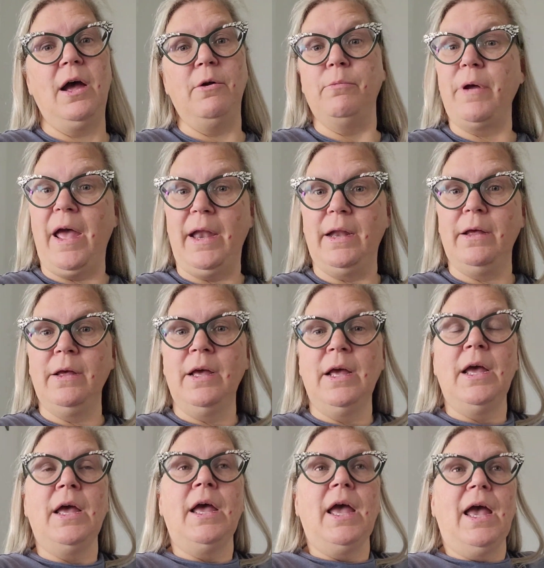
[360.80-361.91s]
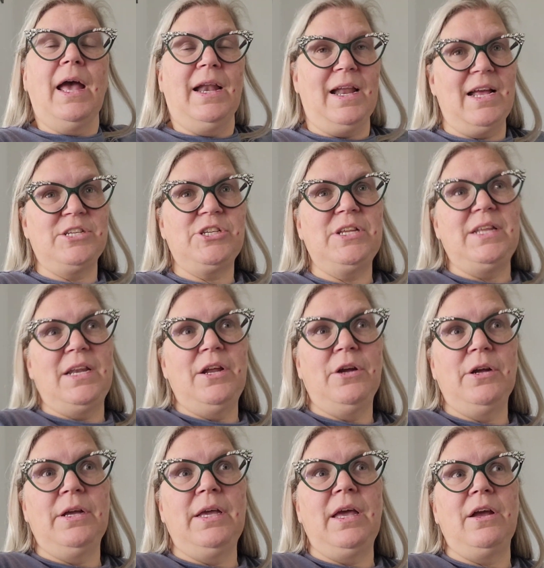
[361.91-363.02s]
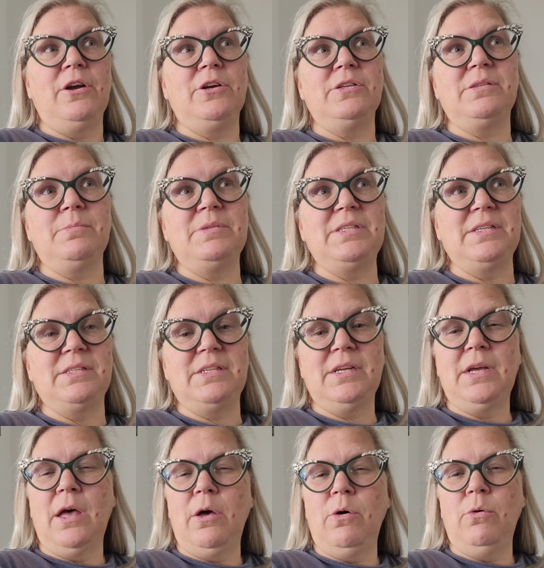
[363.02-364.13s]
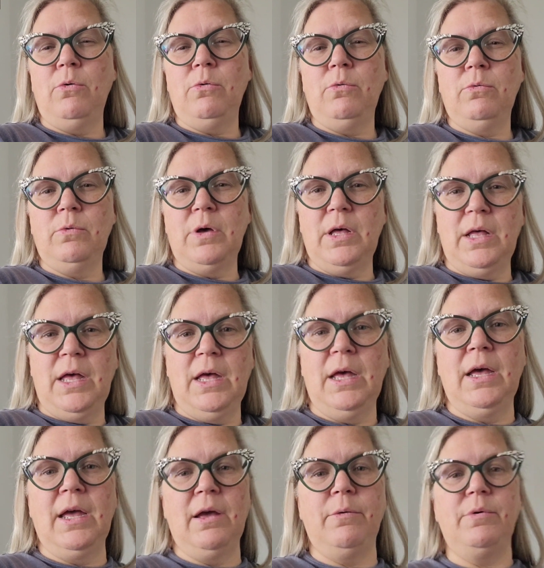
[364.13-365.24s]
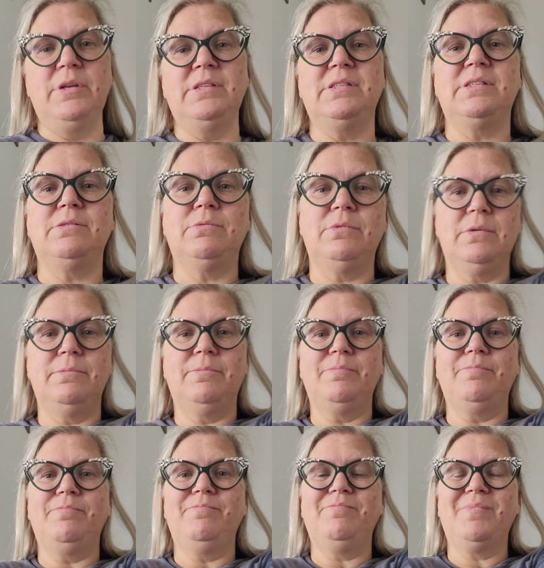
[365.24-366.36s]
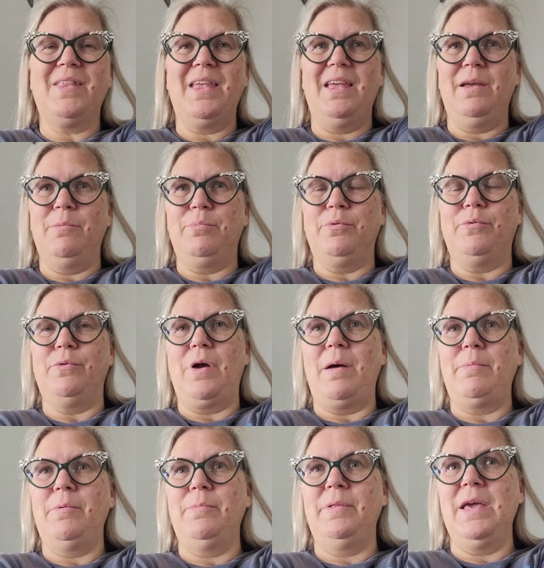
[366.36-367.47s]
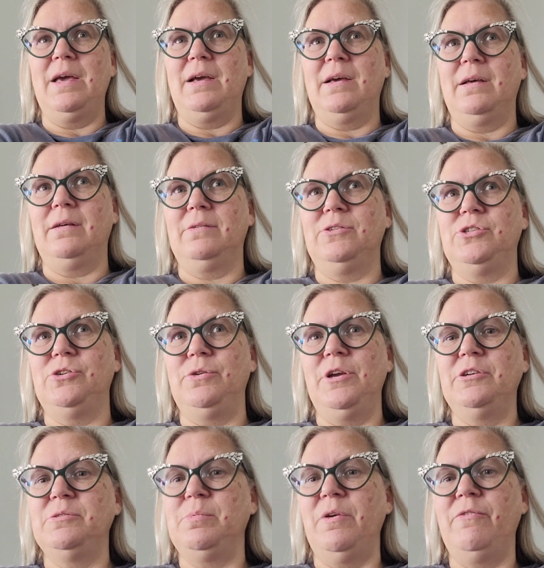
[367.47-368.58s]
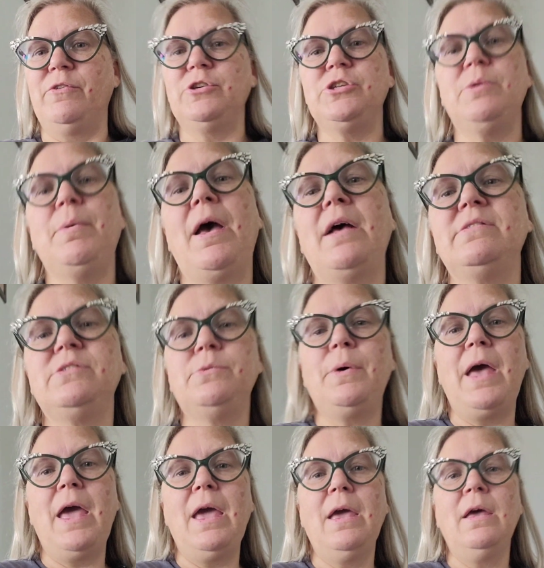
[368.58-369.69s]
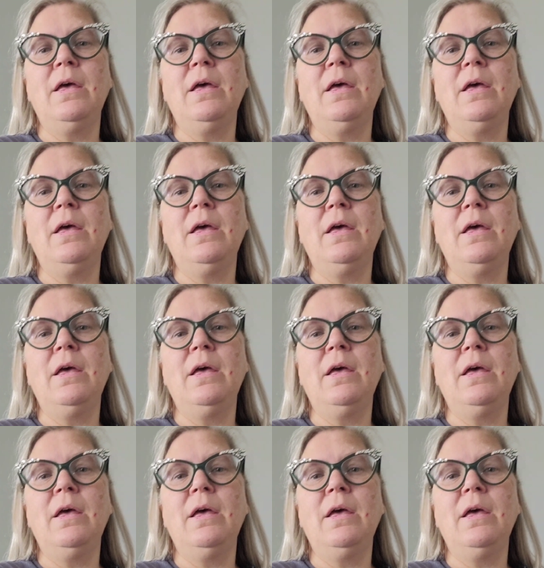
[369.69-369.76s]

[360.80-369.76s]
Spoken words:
red. And I actually did get her some Sistico. It was probably 2 years before she passed away.